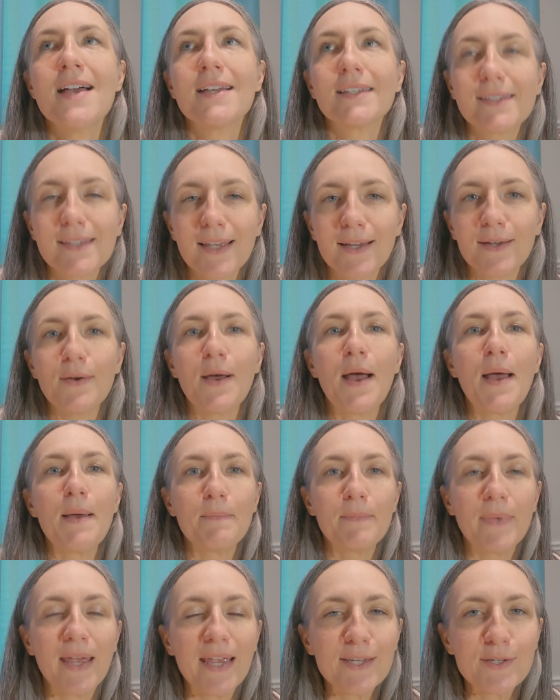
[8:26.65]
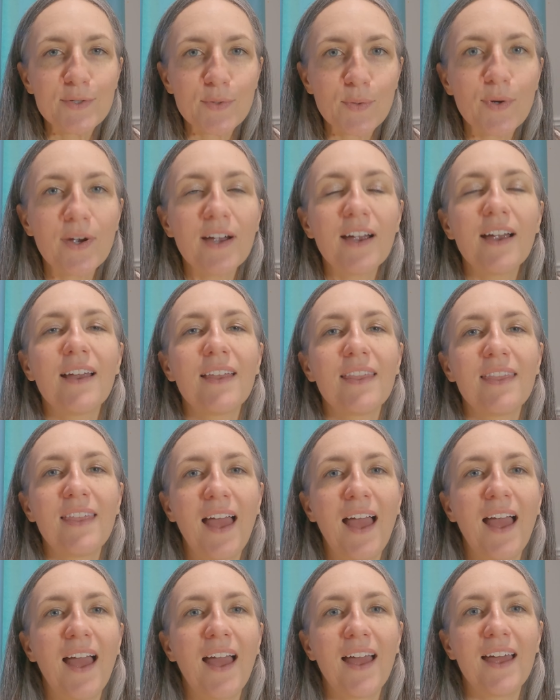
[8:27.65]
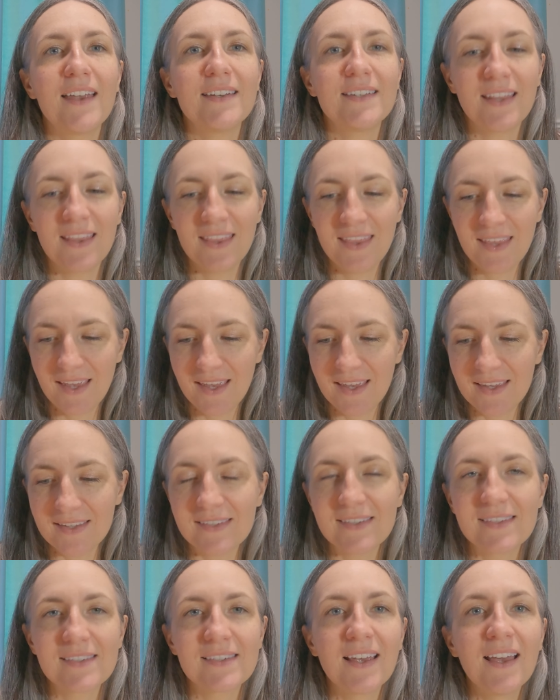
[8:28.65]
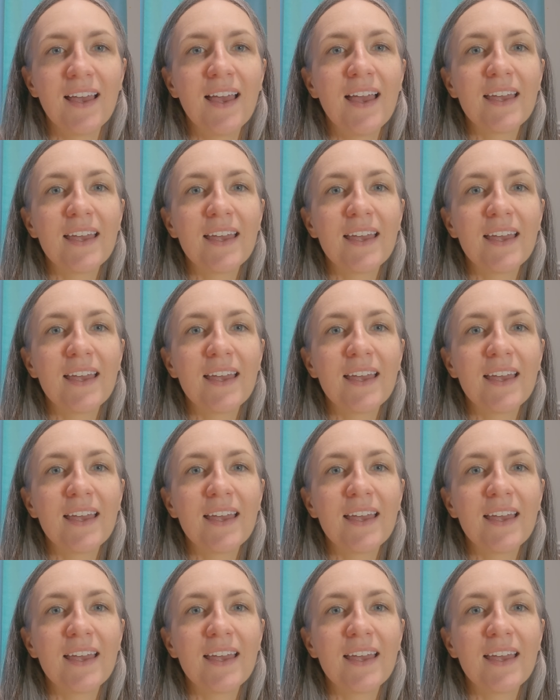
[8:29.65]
So make sure that this